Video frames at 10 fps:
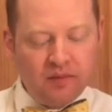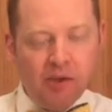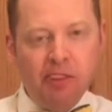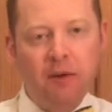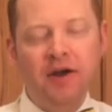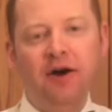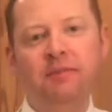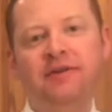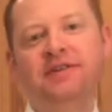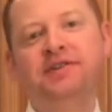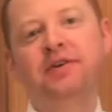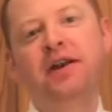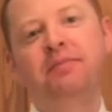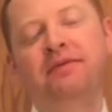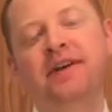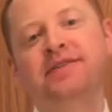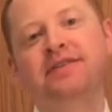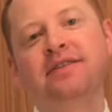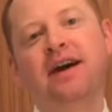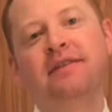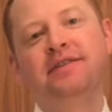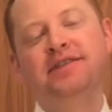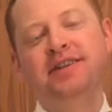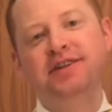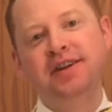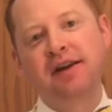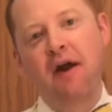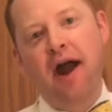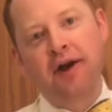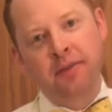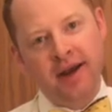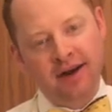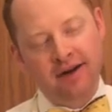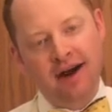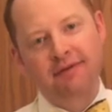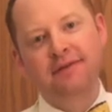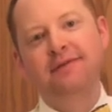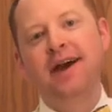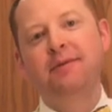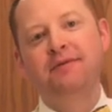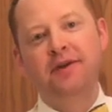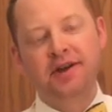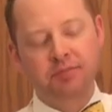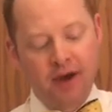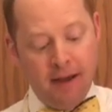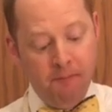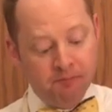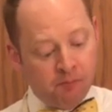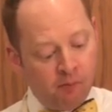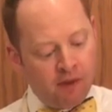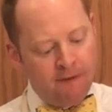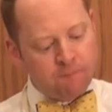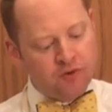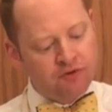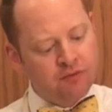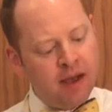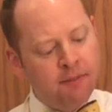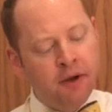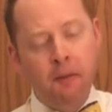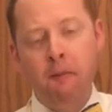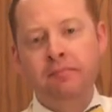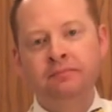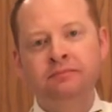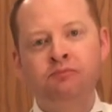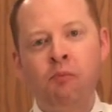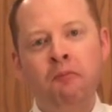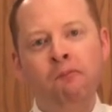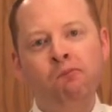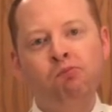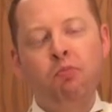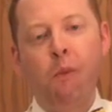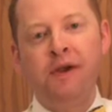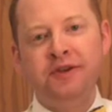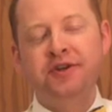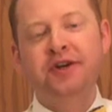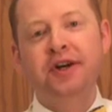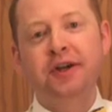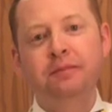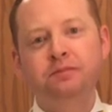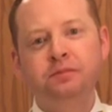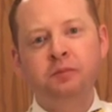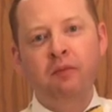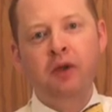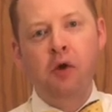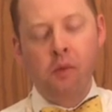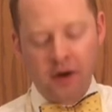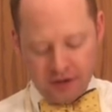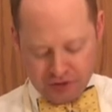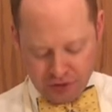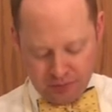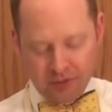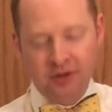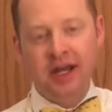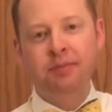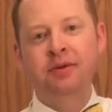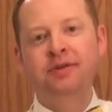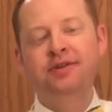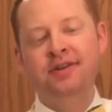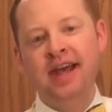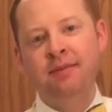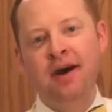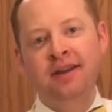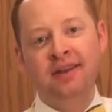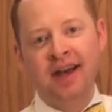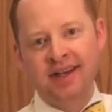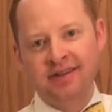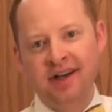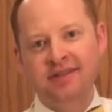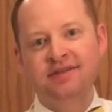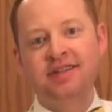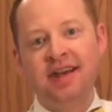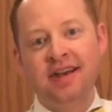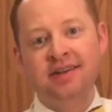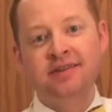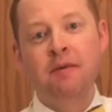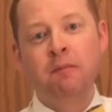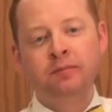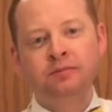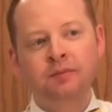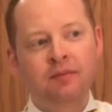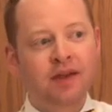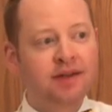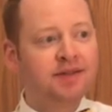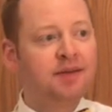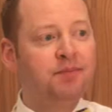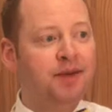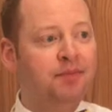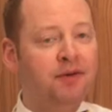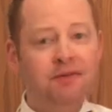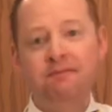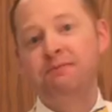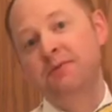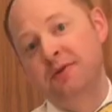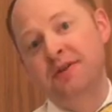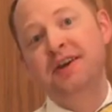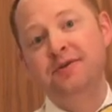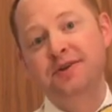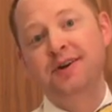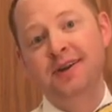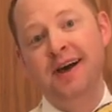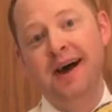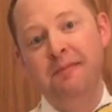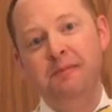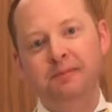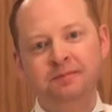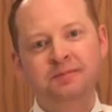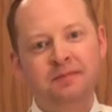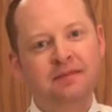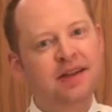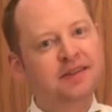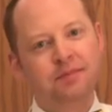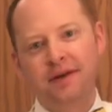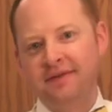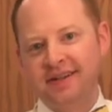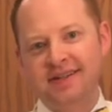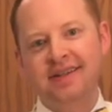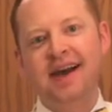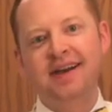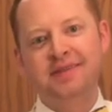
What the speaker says: We hope you've enjoyed Professor Crawford teaching how to make Crawford family French bread. And just remember, when you cook, wear a super old apron with your name on it that has lots of stains, because then people will think you cook a lot. It's a perfect disguise.